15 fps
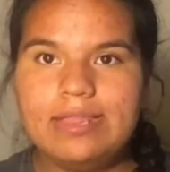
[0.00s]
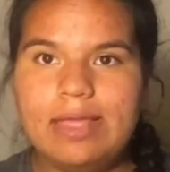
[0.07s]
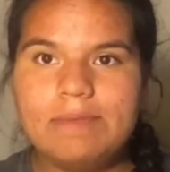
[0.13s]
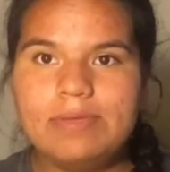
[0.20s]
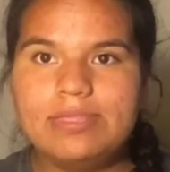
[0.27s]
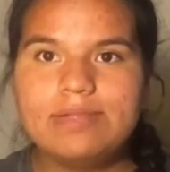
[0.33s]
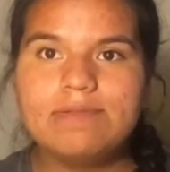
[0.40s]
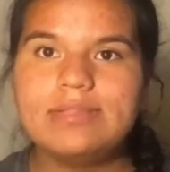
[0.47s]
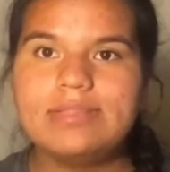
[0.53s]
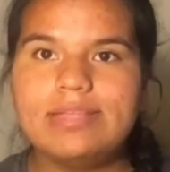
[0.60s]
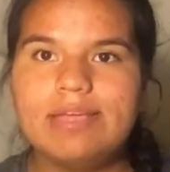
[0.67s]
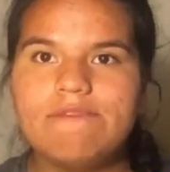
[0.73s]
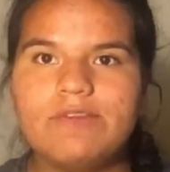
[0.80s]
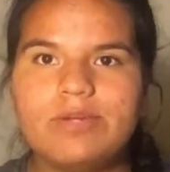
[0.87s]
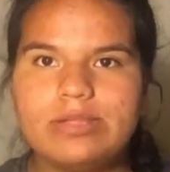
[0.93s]
I mean, this was
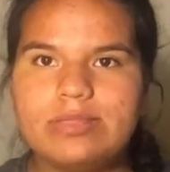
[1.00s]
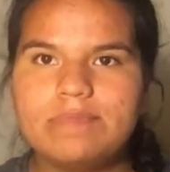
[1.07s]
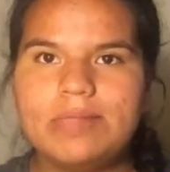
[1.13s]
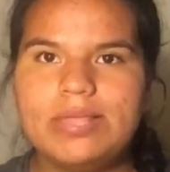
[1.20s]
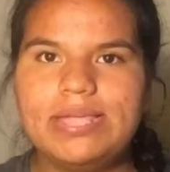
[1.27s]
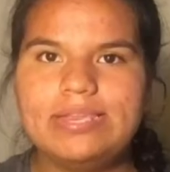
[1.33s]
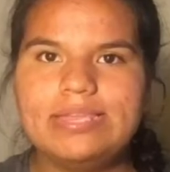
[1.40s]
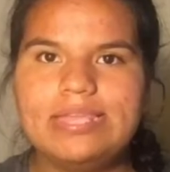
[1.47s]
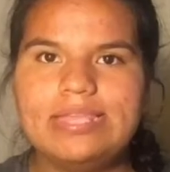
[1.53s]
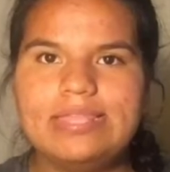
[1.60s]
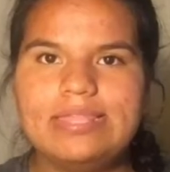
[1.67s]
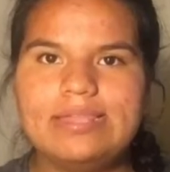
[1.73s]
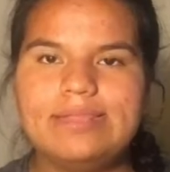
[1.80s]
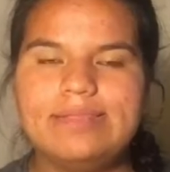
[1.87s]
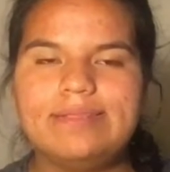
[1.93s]
never explained
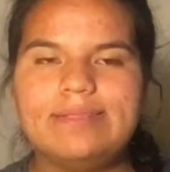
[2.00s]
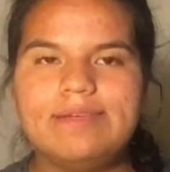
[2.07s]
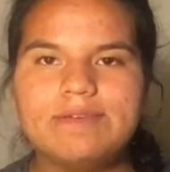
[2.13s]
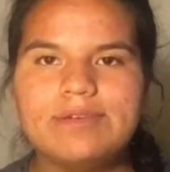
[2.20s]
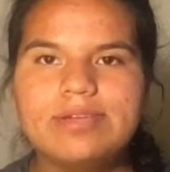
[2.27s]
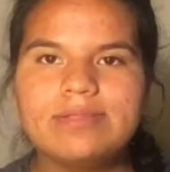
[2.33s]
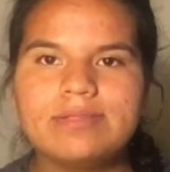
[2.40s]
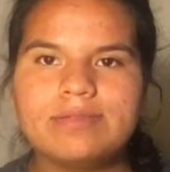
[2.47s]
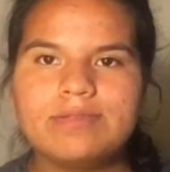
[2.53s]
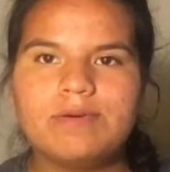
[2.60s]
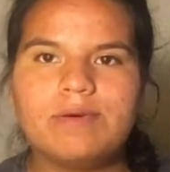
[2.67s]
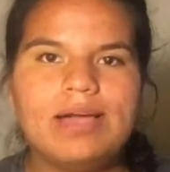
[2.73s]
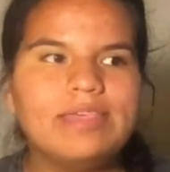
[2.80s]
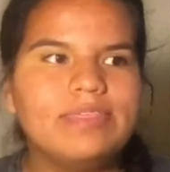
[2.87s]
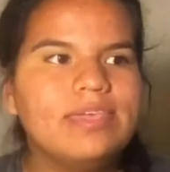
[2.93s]
in the series,
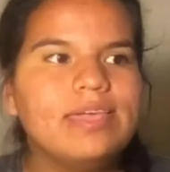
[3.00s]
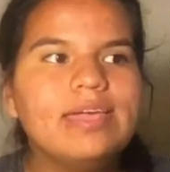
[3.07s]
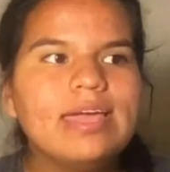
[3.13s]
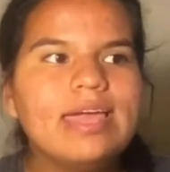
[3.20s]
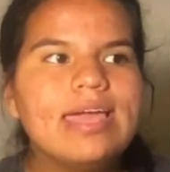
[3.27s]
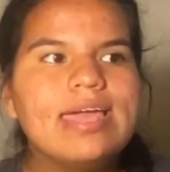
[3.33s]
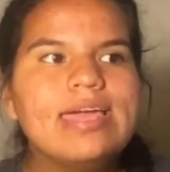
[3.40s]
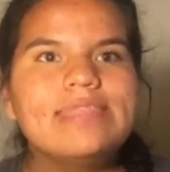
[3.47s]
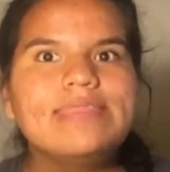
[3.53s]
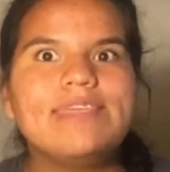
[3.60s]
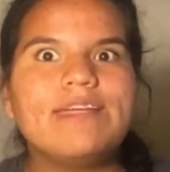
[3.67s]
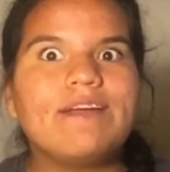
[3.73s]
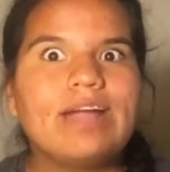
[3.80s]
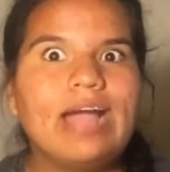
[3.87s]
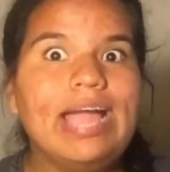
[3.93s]
so I think
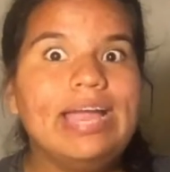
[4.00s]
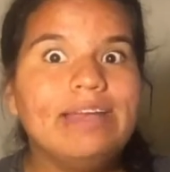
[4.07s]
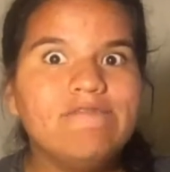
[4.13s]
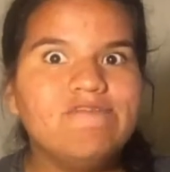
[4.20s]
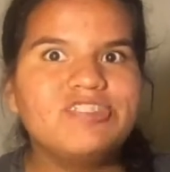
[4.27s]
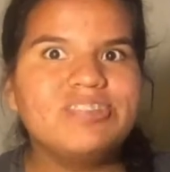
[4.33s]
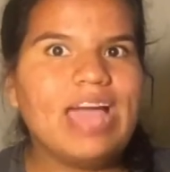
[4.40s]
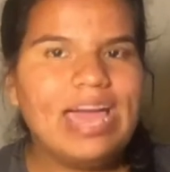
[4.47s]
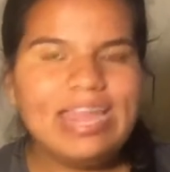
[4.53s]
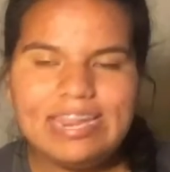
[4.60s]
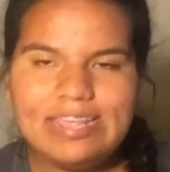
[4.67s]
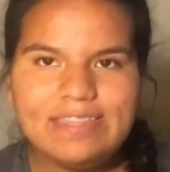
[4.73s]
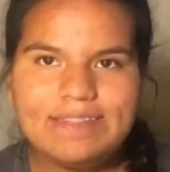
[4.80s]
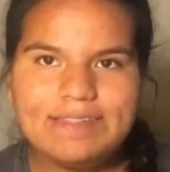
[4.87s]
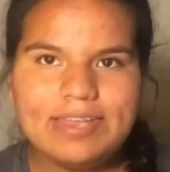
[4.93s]
they're kind of just
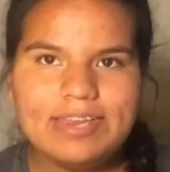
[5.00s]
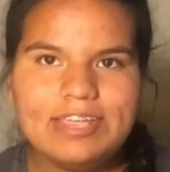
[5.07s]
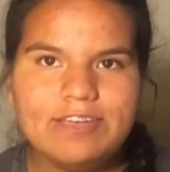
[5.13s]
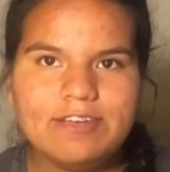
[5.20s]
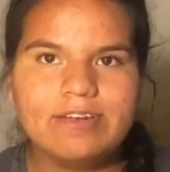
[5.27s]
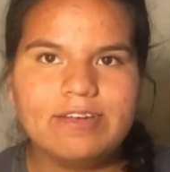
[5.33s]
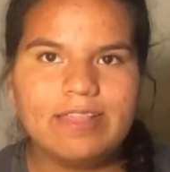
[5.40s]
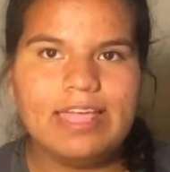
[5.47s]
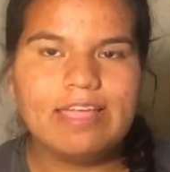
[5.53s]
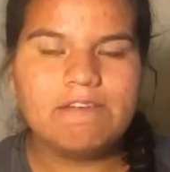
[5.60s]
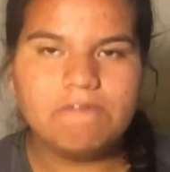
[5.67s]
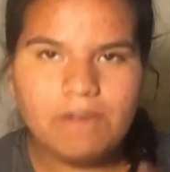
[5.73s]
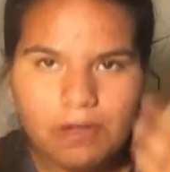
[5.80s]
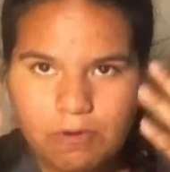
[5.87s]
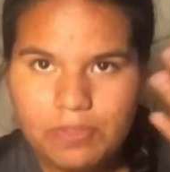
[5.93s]
adding this in here to
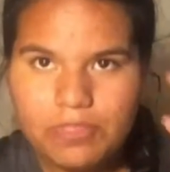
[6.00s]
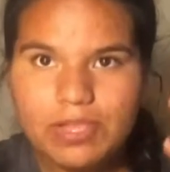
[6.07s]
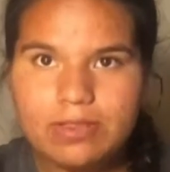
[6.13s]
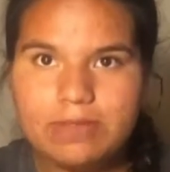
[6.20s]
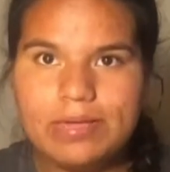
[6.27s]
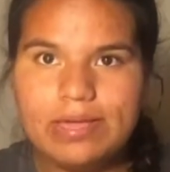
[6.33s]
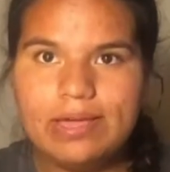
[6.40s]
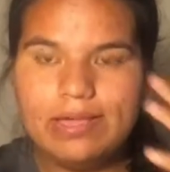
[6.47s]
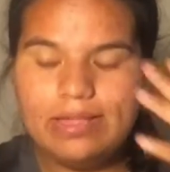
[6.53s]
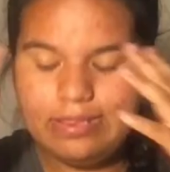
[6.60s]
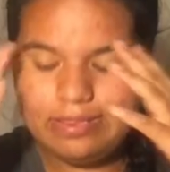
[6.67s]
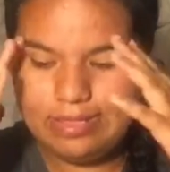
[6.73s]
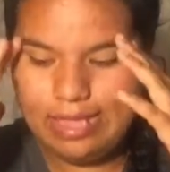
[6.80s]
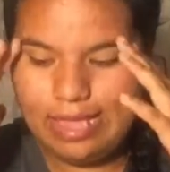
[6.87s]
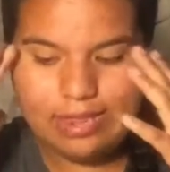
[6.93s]
like fuck with us,
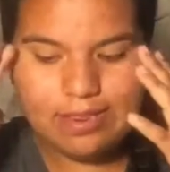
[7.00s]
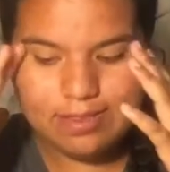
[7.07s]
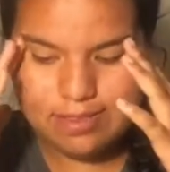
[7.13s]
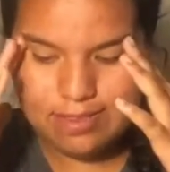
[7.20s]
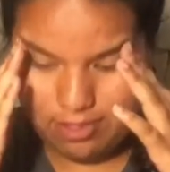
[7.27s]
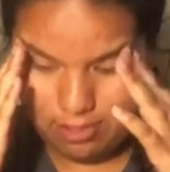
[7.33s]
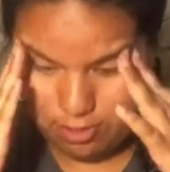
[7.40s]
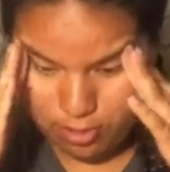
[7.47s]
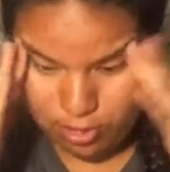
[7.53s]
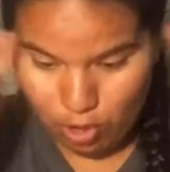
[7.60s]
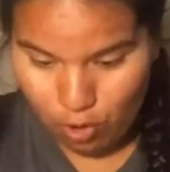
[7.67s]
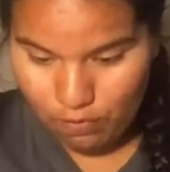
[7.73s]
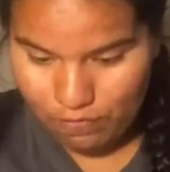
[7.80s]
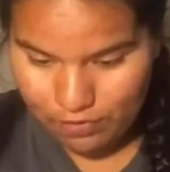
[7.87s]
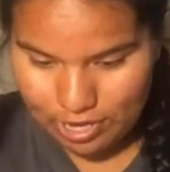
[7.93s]
because it's
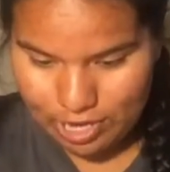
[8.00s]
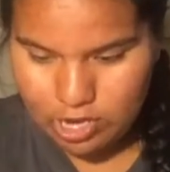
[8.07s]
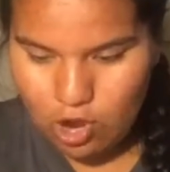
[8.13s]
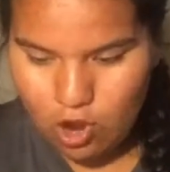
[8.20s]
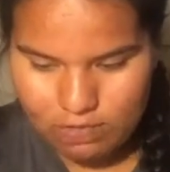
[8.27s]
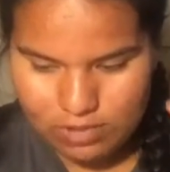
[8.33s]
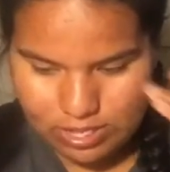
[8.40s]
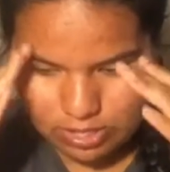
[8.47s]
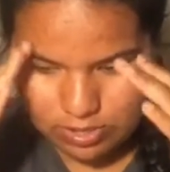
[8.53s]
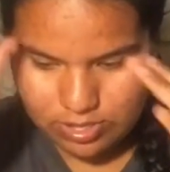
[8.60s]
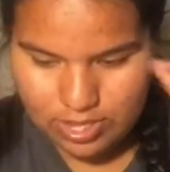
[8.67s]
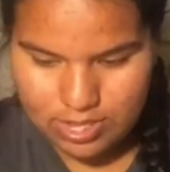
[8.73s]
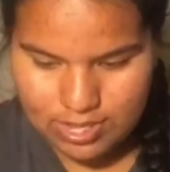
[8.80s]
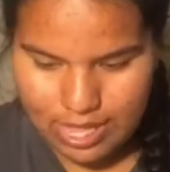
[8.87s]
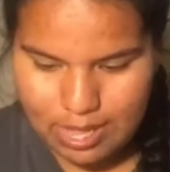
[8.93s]
so freaking obvious they're
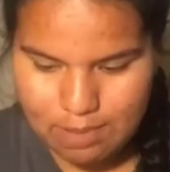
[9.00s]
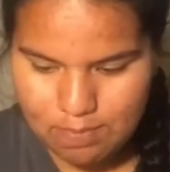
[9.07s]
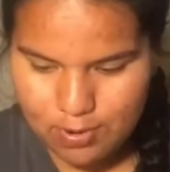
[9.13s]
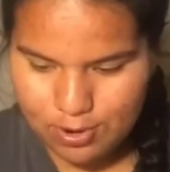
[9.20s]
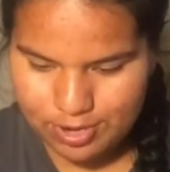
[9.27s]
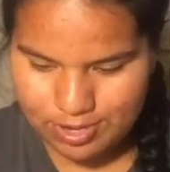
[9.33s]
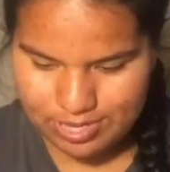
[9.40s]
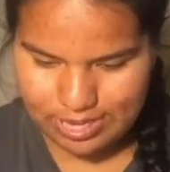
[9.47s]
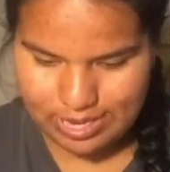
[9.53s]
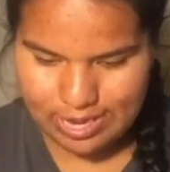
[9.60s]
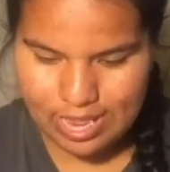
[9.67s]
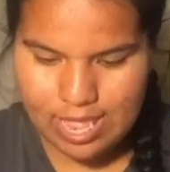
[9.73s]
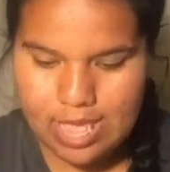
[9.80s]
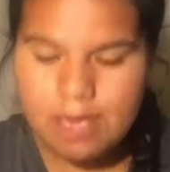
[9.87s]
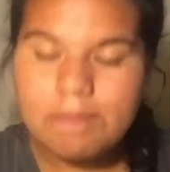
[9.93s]
the same
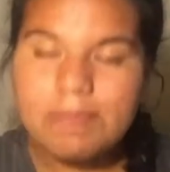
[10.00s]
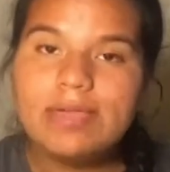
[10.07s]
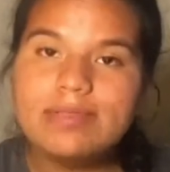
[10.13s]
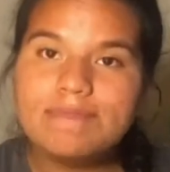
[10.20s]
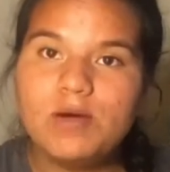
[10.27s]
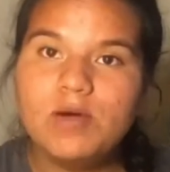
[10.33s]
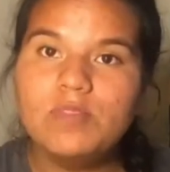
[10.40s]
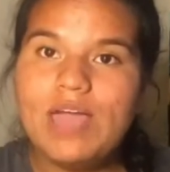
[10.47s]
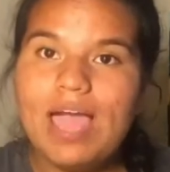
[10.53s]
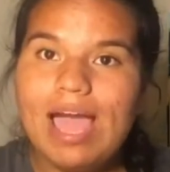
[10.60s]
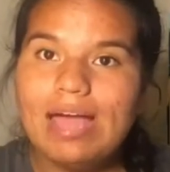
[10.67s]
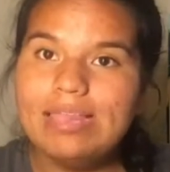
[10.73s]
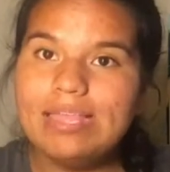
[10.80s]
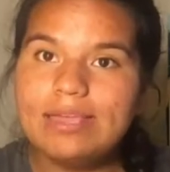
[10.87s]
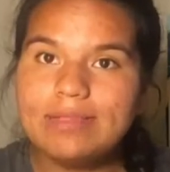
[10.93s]
person, because both
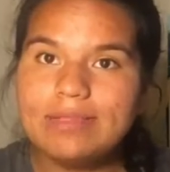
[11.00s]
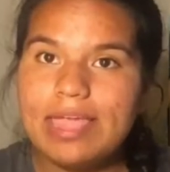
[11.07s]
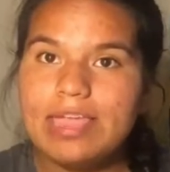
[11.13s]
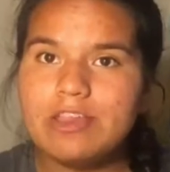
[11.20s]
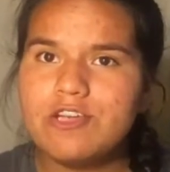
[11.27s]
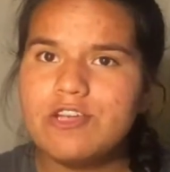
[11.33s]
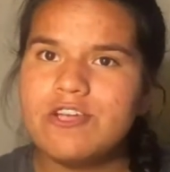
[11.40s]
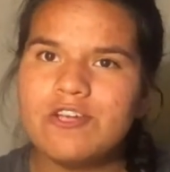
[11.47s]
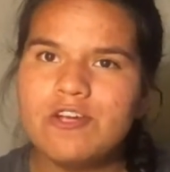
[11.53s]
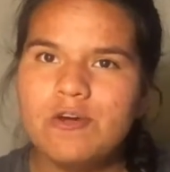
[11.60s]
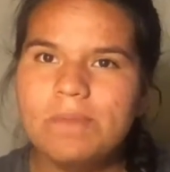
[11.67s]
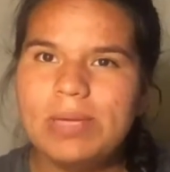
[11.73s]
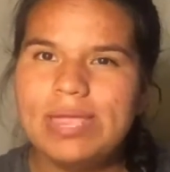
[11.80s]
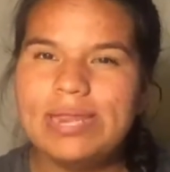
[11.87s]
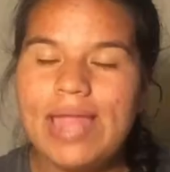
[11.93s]
Alex and Kurt
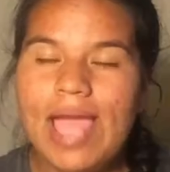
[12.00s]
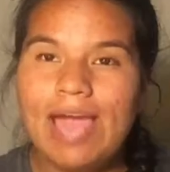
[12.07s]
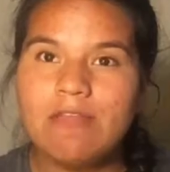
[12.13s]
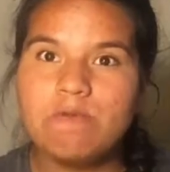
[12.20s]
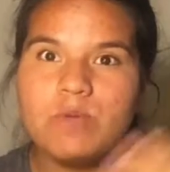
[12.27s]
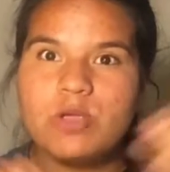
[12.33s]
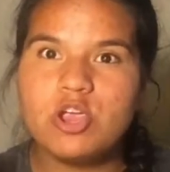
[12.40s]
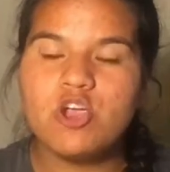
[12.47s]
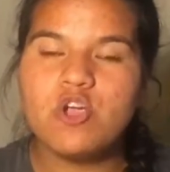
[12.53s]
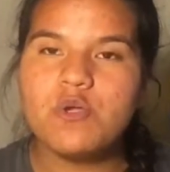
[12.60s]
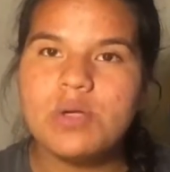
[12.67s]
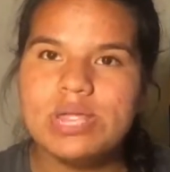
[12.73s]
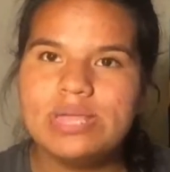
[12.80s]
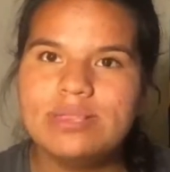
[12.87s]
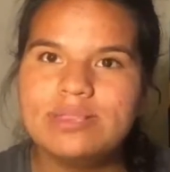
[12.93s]
Cobain had
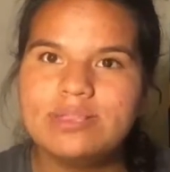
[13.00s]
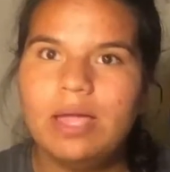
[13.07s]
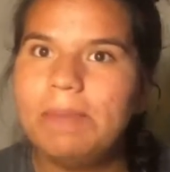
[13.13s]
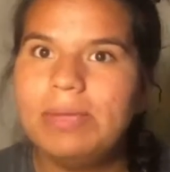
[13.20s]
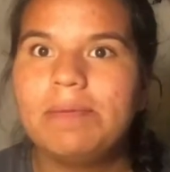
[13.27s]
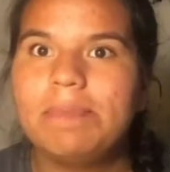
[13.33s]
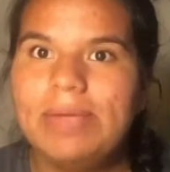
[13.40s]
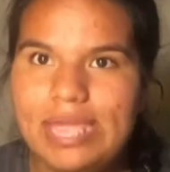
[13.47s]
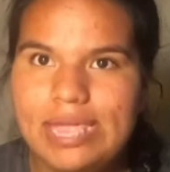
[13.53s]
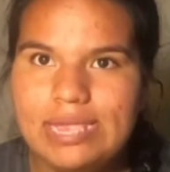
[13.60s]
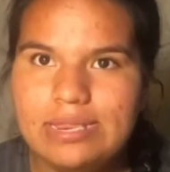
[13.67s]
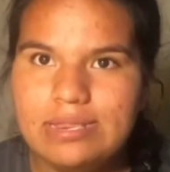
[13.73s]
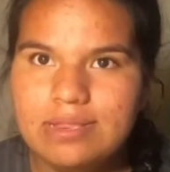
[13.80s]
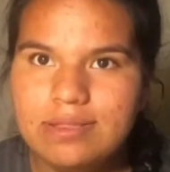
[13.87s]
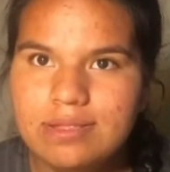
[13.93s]
recurring stomach
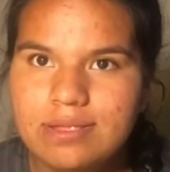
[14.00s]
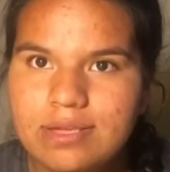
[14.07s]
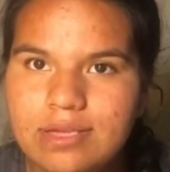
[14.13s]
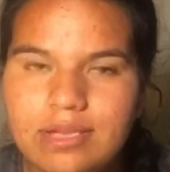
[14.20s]
pains.